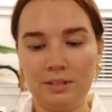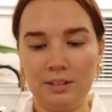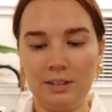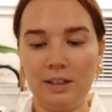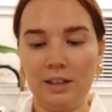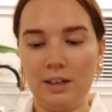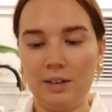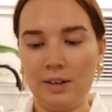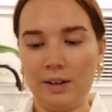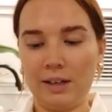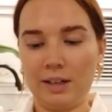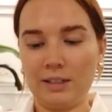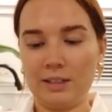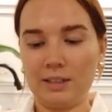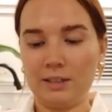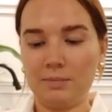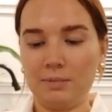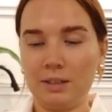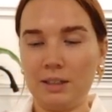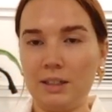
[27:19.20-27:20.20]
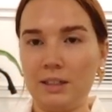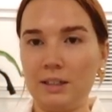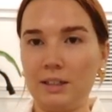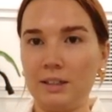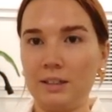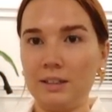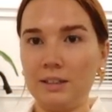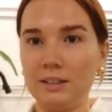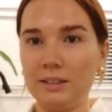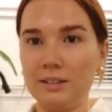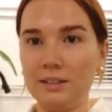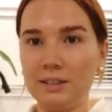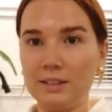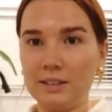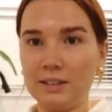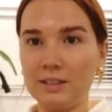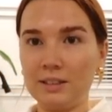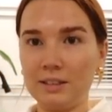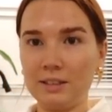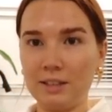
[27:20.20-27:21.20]
I know. I got some good
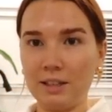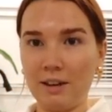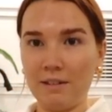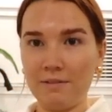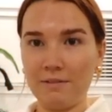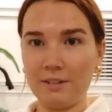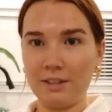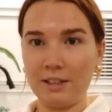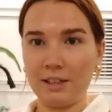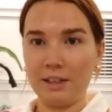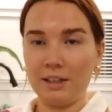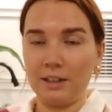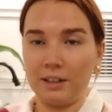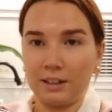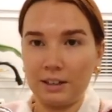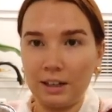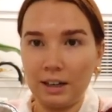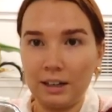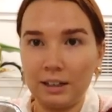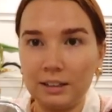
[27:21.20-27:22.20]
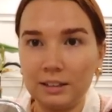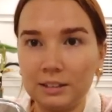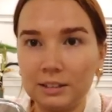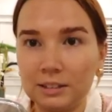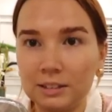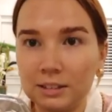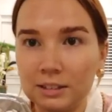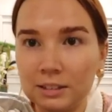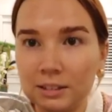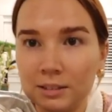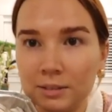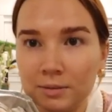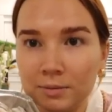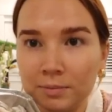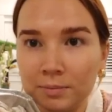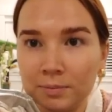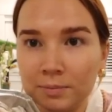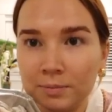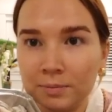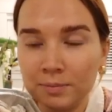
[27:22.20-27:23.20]
stuff in here, guys.
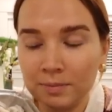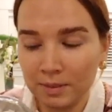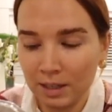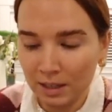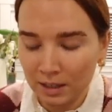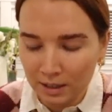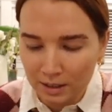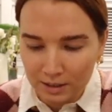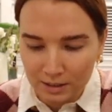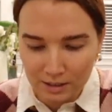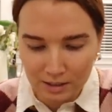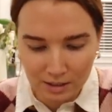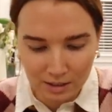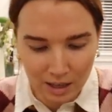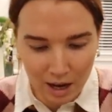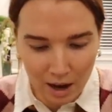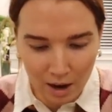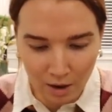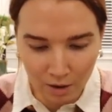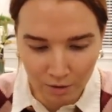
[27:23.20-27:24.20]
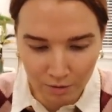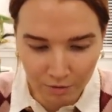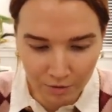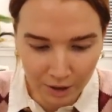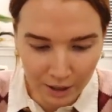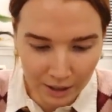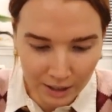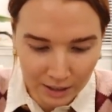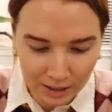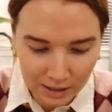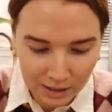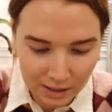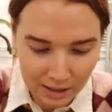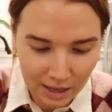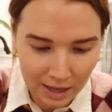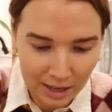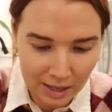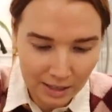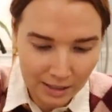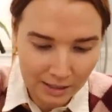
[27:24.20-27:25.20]
So, first
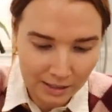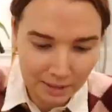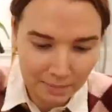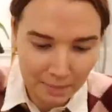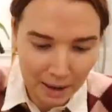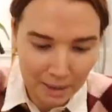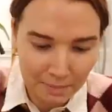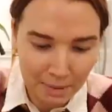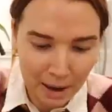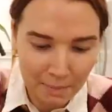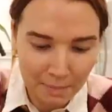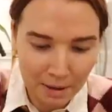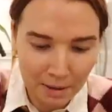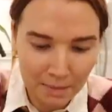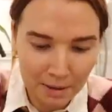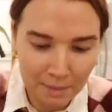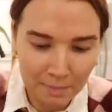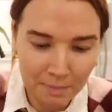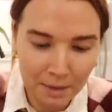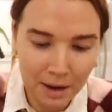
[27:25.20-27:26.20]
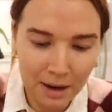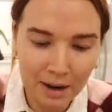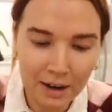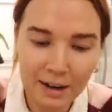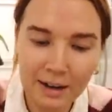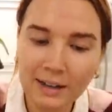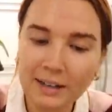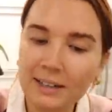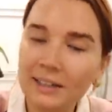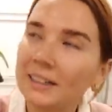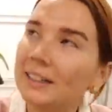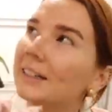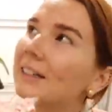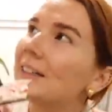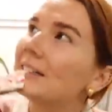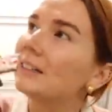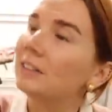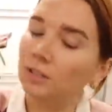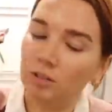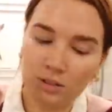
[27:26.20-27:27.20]
is my peppermint bark.
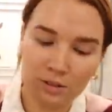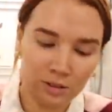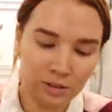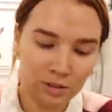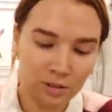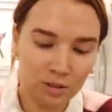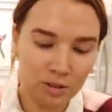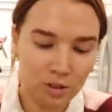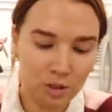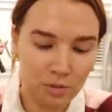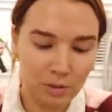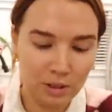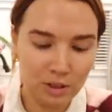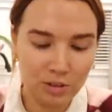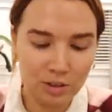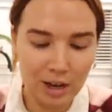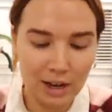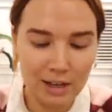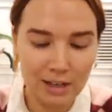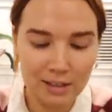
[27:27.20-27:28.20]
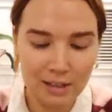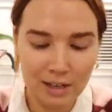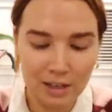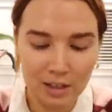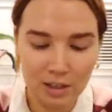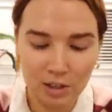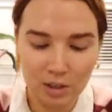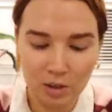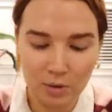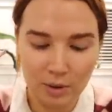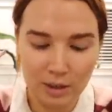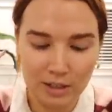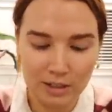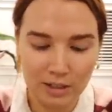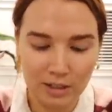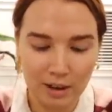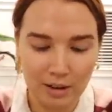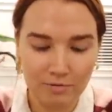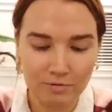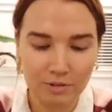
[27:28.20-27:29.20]
Do you want to try anything, or are you going to wait
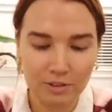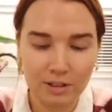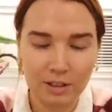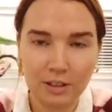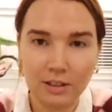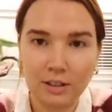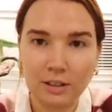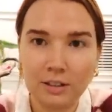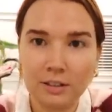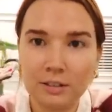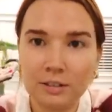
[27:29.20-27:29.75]
till after dinner?